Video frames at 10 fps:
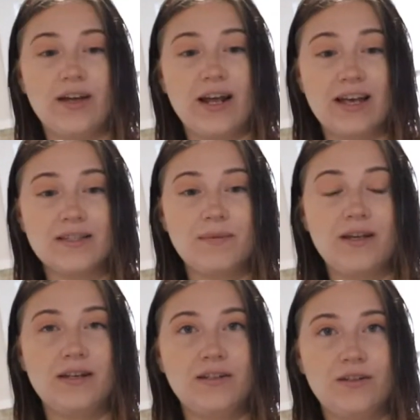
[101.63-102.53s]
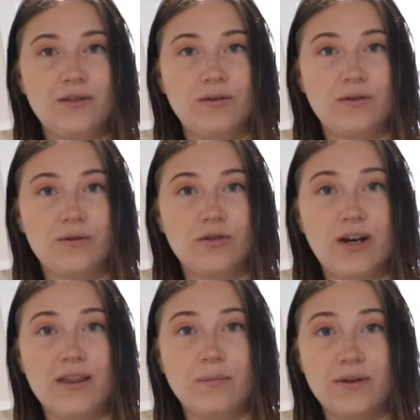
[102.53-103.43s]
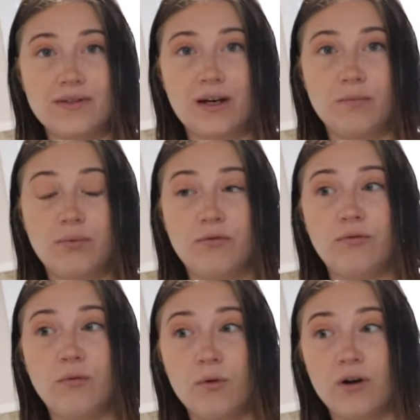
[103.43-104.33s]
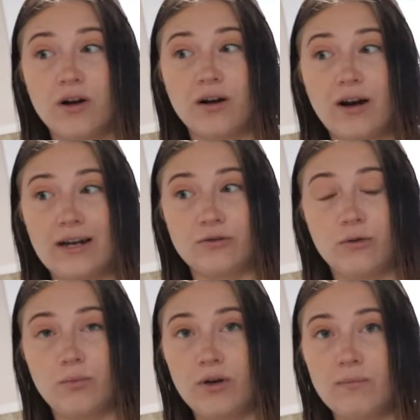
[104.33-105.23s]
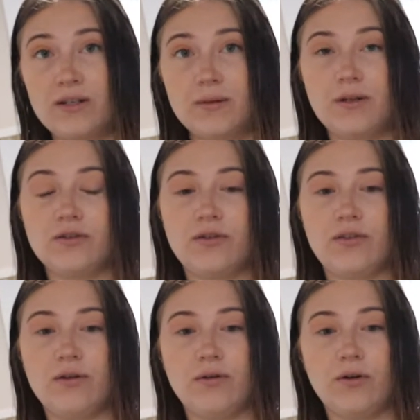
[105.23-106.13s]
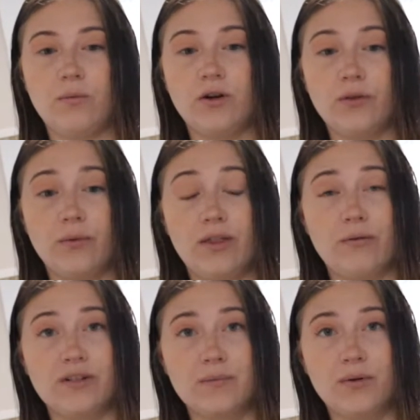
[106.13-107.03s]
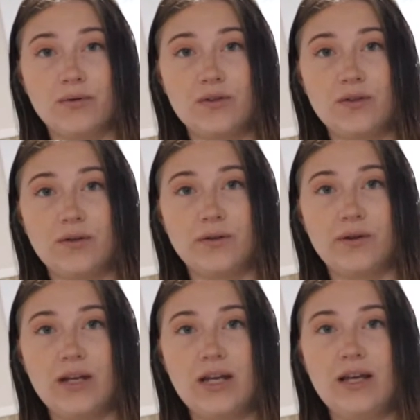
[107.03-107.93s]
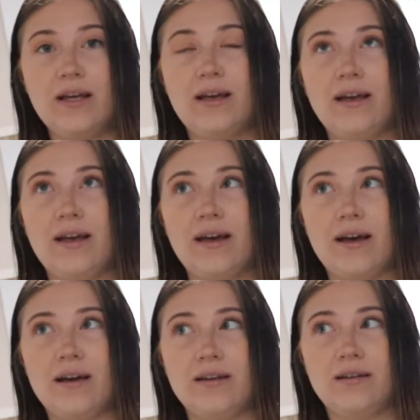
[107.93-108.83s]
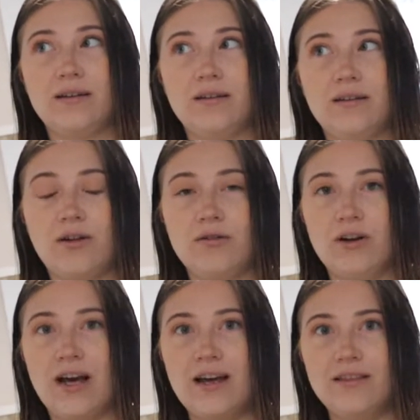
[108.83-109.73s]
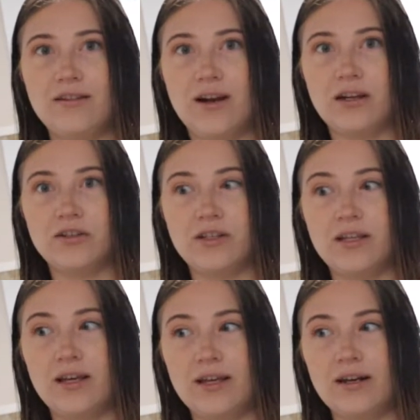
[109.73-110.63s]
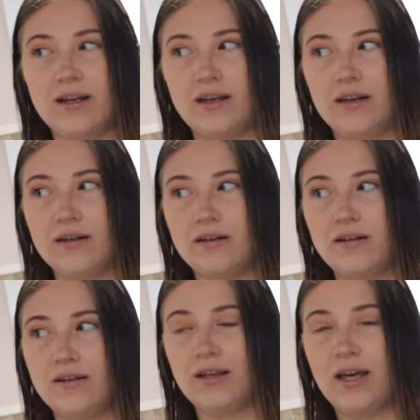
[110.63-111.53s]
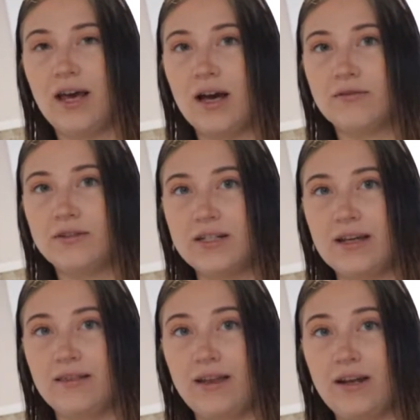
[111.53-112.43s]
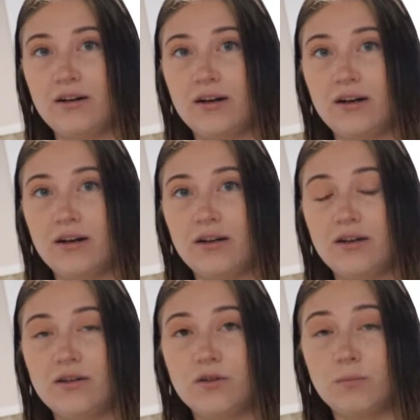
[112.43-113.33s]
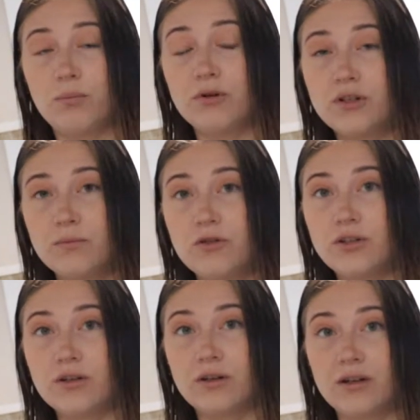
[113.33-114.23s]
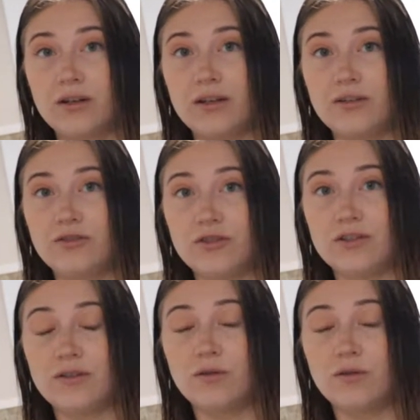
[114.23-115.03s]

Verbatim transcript: they had asked me to try the pills out before her actual appointment to make sure that they were gonna work the way they were supposed to and they're not. They're actually kicking in like half a day later. So poor Smooshy Girl is just